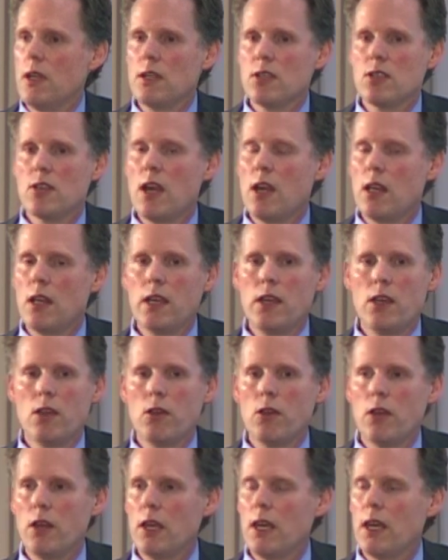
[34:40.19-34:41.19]
It's not like you're
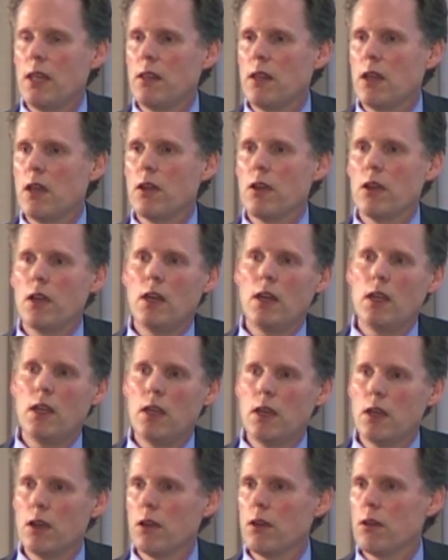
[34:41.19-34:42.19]
going to get there in a
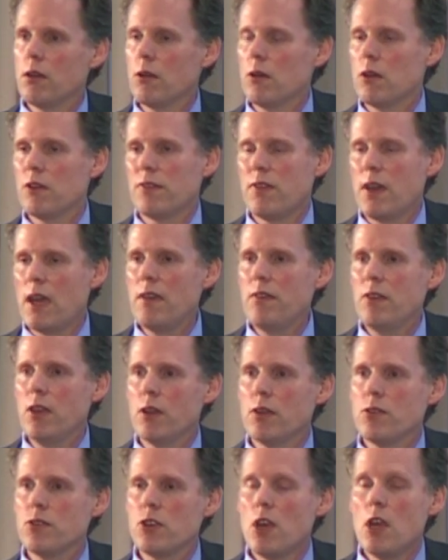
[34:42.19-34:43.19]
year or 5
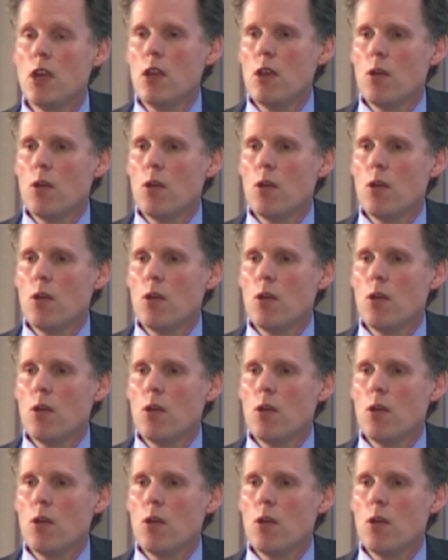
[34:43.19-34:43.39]
years.